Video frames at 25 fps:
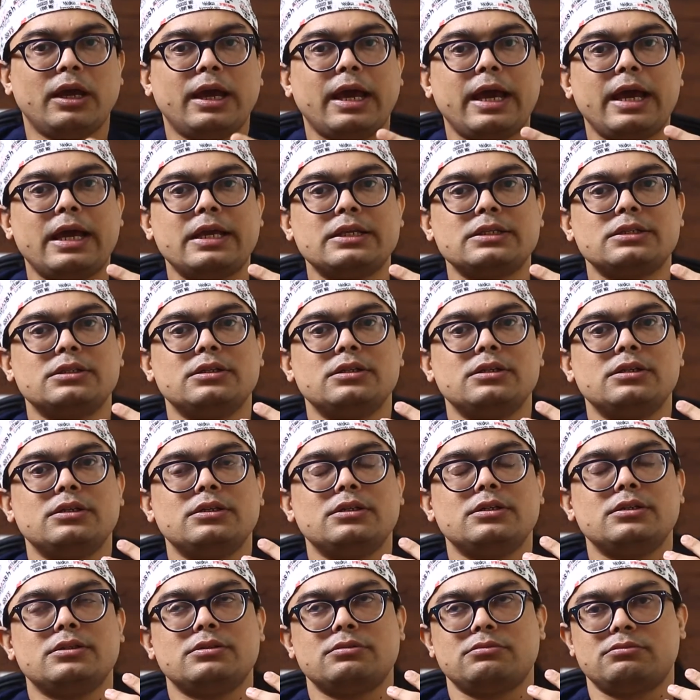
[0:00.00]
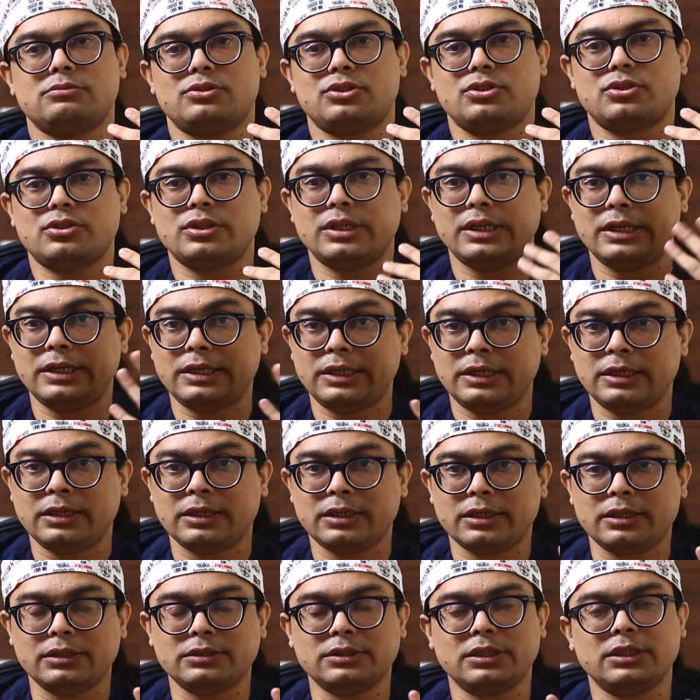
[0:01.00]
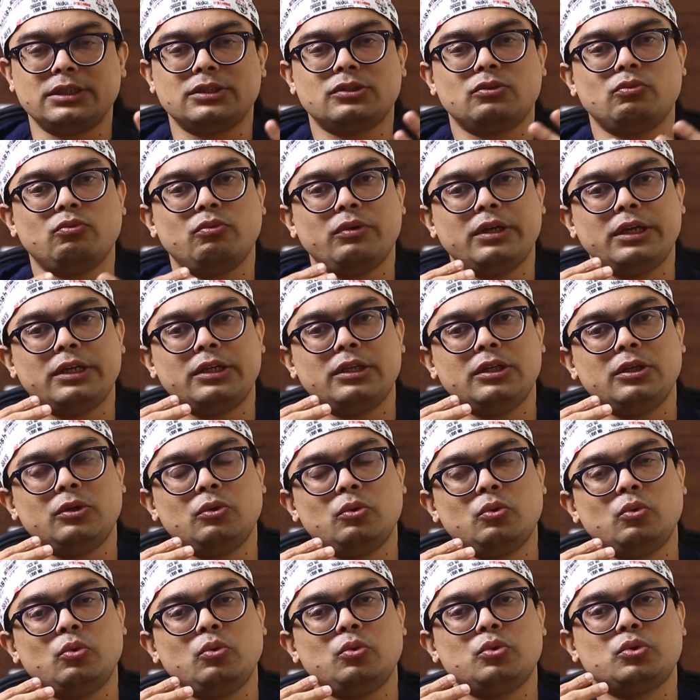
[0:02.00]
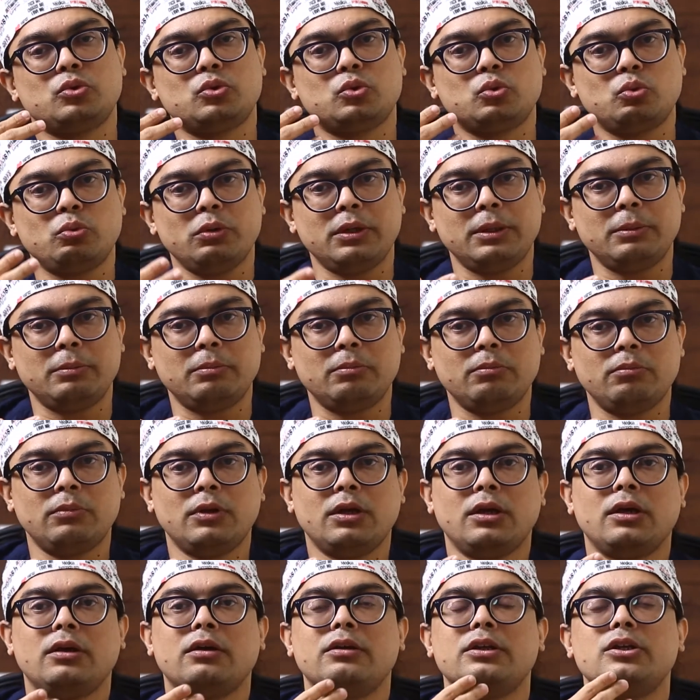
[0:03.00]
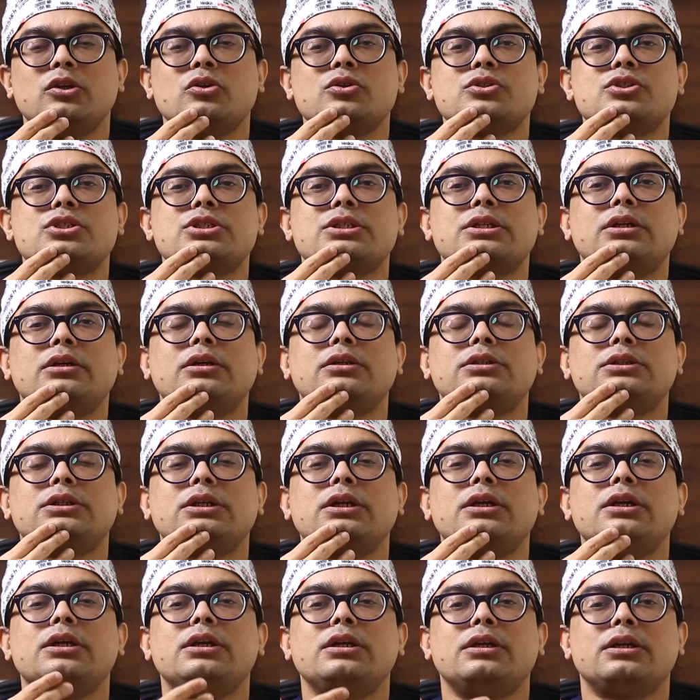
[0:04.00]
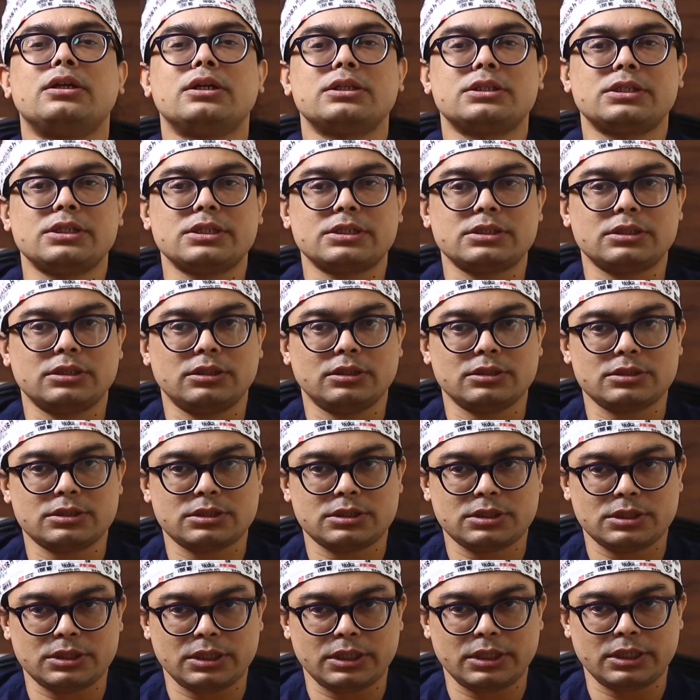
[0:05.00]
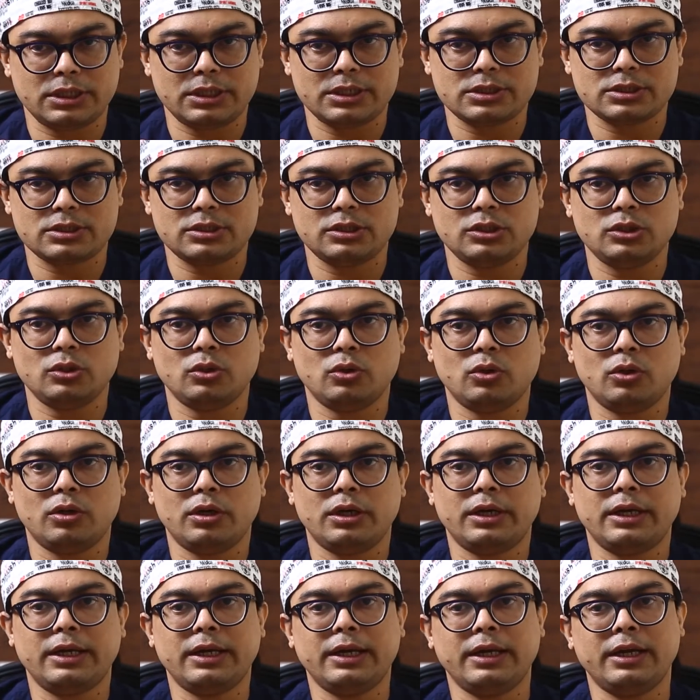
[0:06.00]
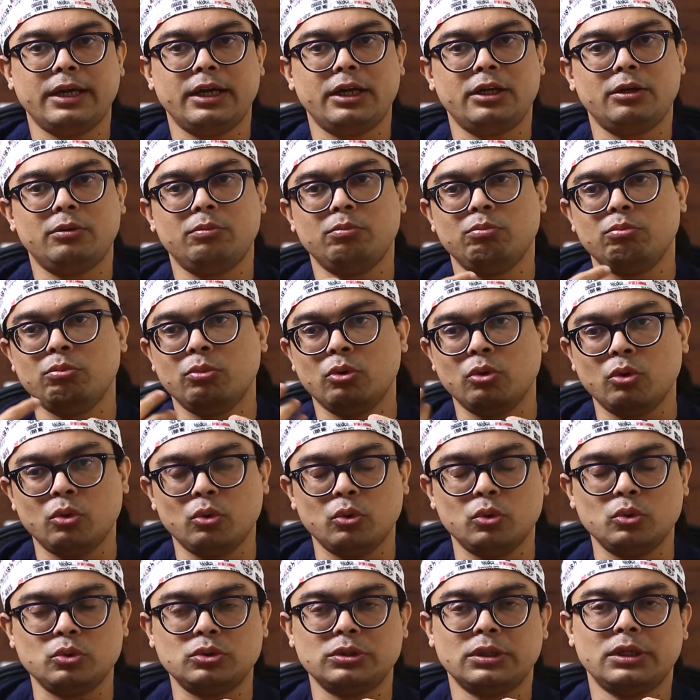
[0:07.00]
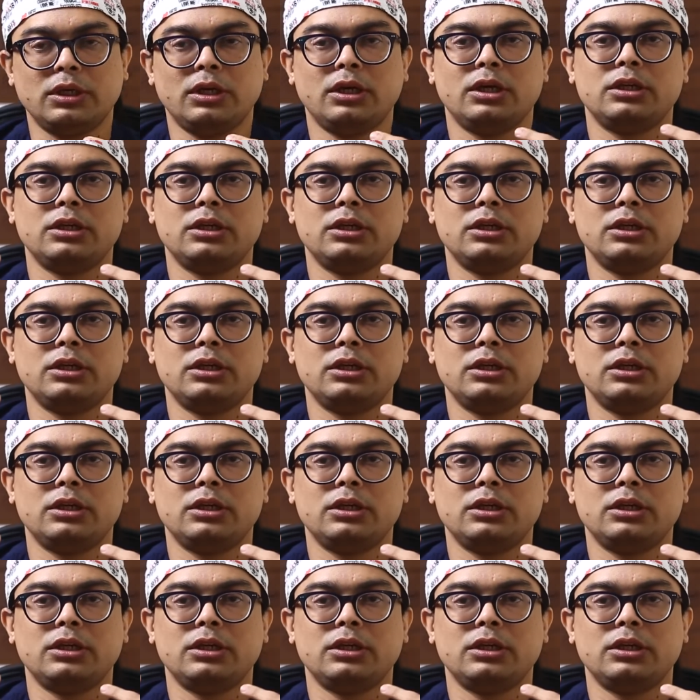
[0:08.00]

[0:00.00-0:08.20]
As the strain increases when you swim, your chin touches the chest, your head moves,